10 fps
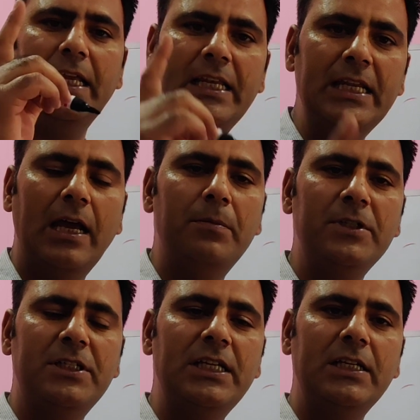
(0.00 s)

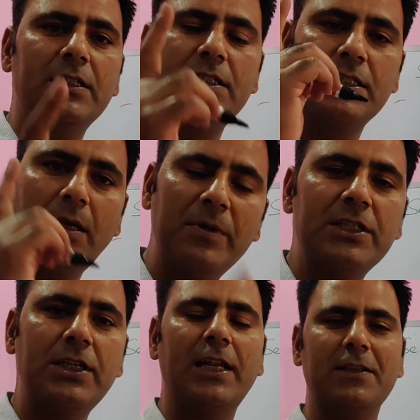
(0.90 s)
inhibiting
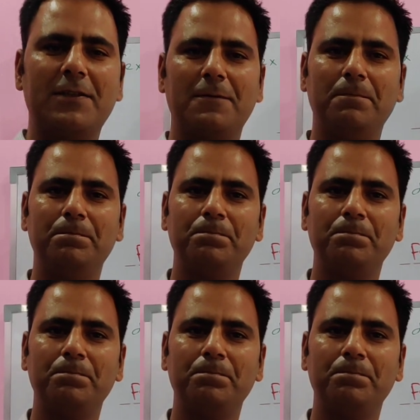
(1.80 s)
substance.